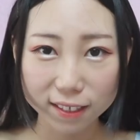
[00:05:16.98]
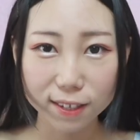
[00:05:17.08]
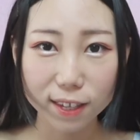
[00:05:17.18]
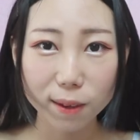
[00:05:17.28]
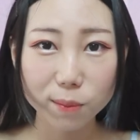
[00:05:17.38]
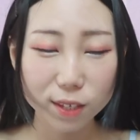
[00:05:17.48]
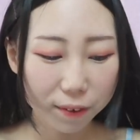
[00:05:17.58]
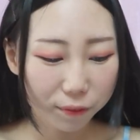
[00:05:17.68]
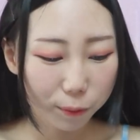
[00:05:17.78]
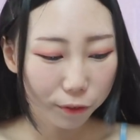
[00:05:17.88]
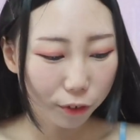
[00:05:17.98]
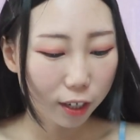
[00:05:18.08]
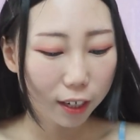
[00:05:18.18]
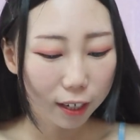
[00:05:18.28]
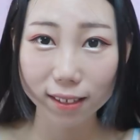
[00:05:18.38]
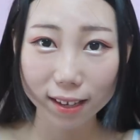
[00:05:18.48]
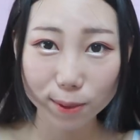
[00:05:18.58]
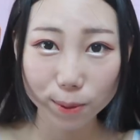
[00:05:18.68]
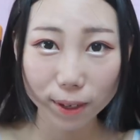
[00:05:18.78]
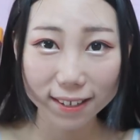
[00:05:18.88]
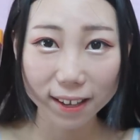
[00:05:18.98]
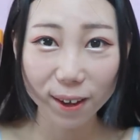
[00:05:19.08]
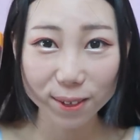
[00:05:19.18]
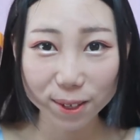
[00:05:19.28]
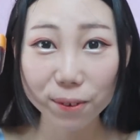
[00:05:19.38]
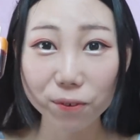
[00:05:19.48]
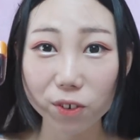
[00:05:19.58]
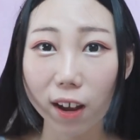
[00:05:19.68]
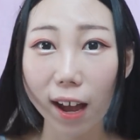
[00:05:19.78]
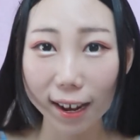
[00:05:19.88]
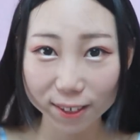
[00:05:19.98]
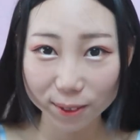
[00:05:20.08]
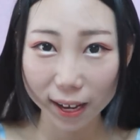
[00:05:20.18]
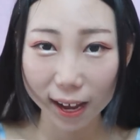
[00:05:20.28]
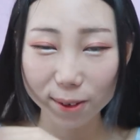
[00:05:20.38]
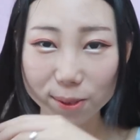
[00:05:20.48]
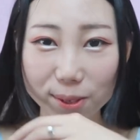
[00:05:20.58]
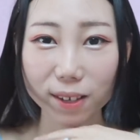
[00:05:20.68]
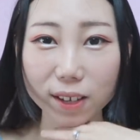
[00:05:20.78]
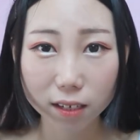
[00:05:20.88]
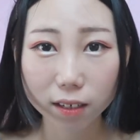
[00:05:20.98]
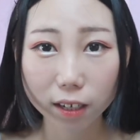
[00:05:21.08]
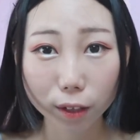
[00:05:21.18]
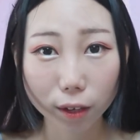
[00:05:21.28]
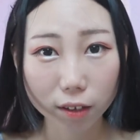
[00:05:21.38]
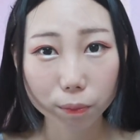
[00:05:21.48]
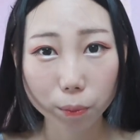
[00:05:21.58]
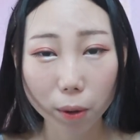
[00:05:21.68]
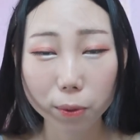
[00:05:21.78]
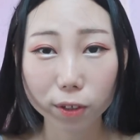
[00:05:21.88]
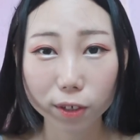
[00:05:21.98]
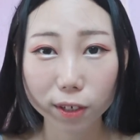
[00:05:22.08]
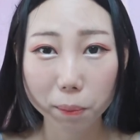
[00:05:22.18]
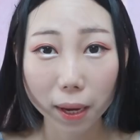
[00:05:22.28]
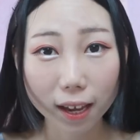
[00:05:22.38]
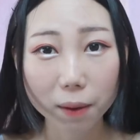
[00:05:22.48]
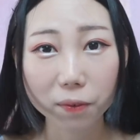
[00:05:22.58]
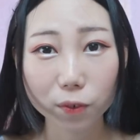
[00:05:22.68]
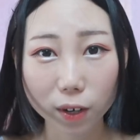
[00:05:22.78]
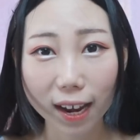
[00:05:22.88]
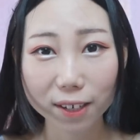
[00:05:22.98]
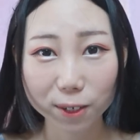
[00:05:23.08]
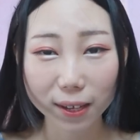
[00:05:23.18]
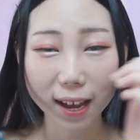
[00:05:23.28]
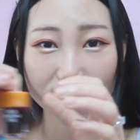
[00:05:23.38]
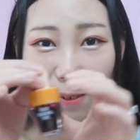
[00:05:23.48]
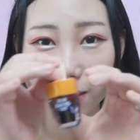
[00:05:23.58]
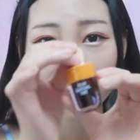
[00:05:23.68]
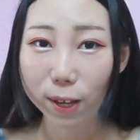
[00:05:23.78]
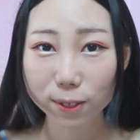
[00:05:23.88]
the same stuff before. The next one is also from Etude House. There are a lot of popular makeup from Etude House.